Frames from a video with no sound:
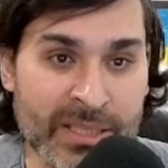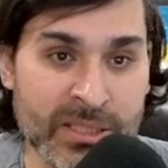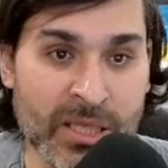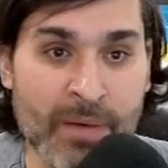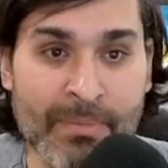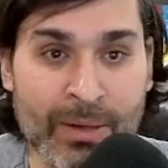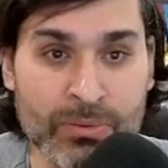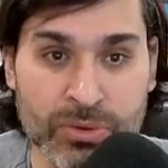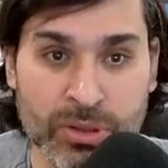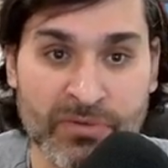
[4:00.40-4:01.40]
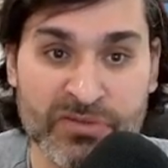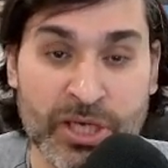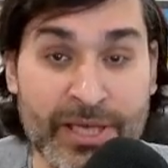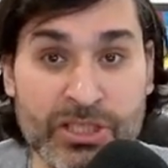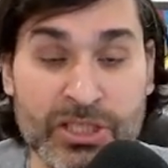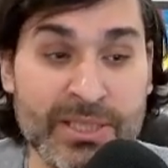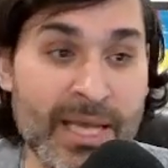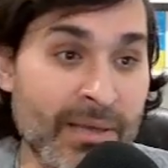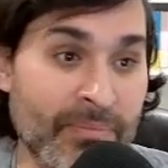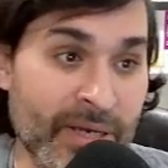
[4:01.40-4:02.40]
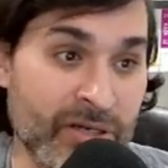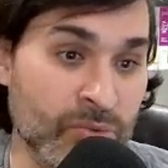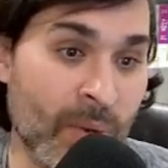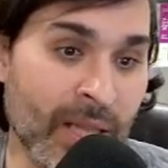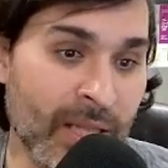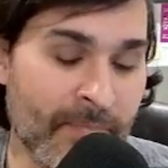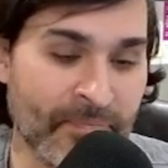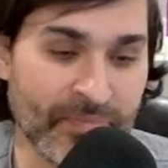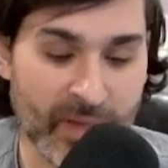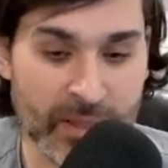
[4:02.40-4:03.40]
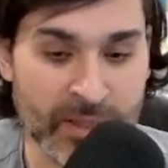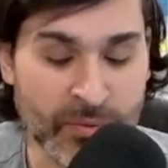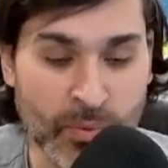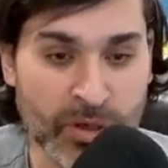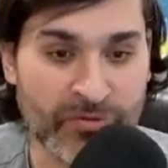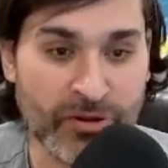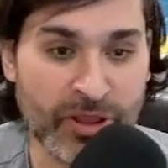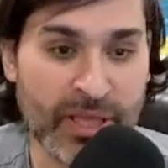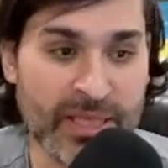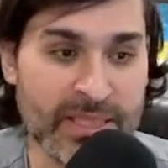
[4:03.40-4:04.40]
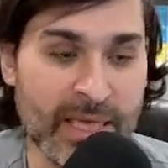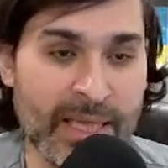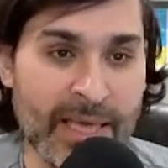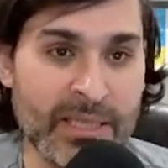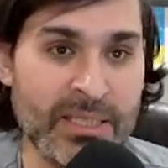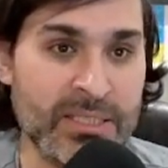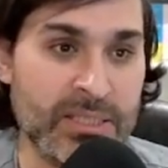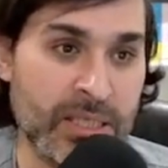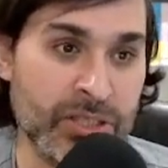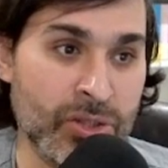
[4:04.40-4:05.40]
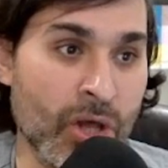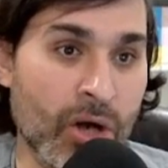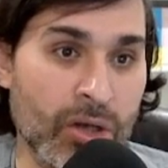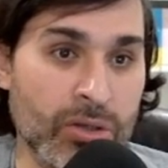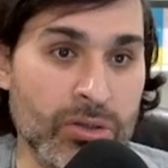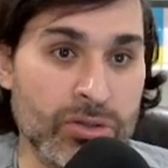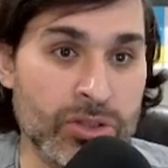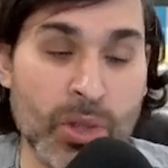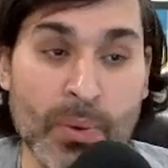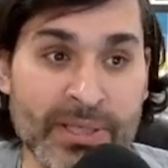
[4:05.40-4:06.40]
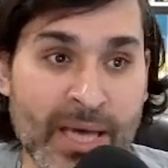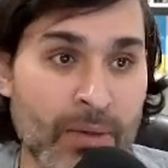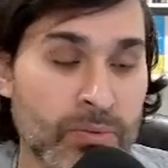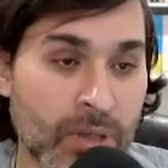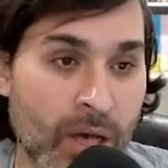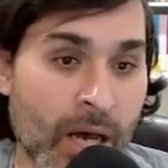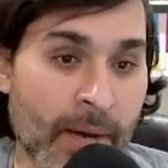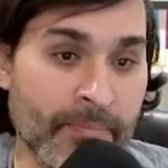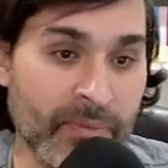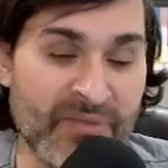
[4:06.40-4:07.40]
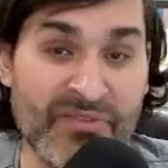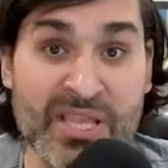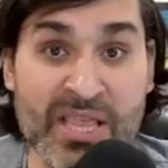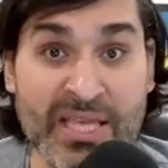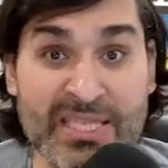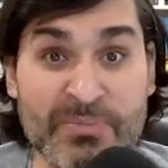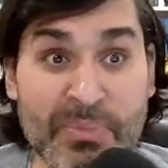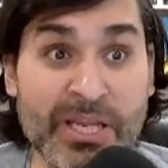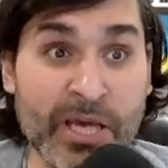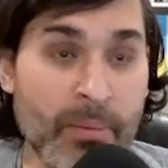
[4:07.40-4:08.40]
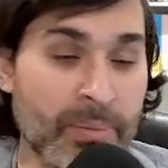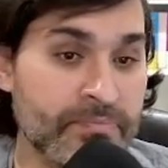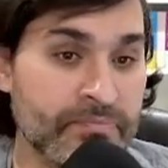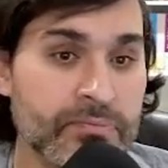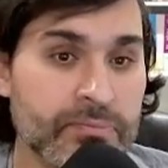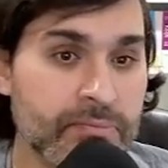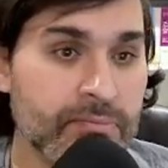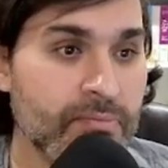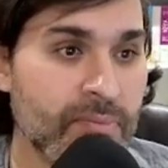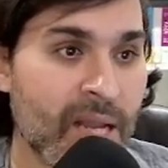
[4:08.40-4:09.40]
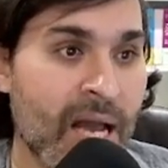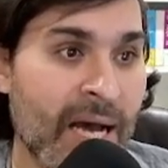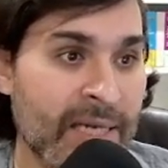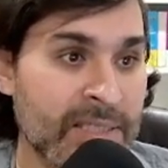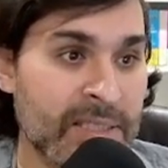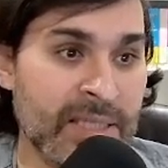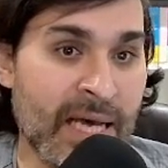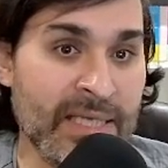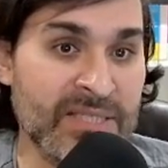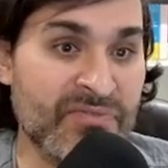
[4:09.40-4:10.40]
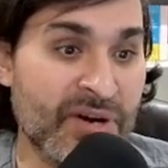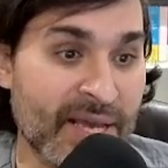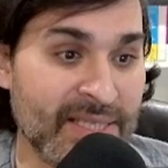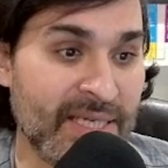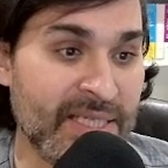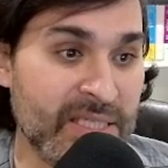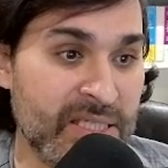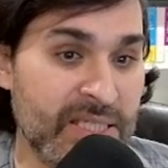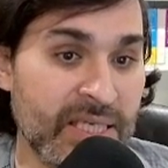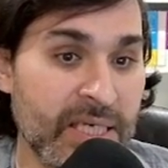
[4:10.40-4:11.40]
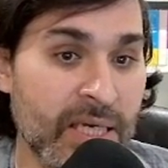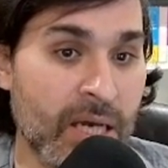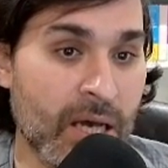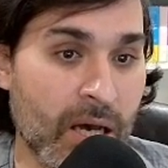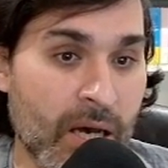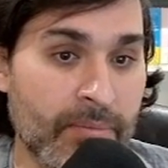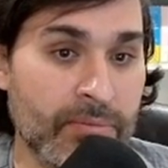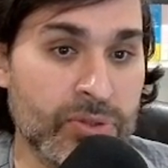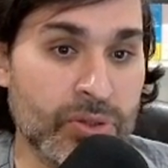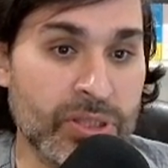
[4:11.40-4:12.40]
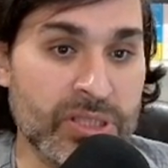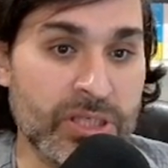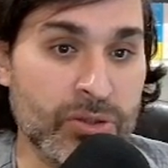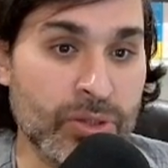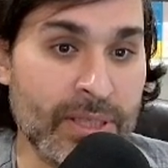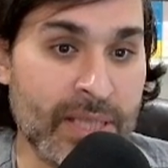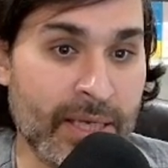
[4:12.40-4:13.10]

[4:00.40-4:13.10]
the amount of change is getting bigger as well. The wonderful thing is that this is not slowing down. If anything, it's speeding up. And that is very exciting to see. So you can see, there's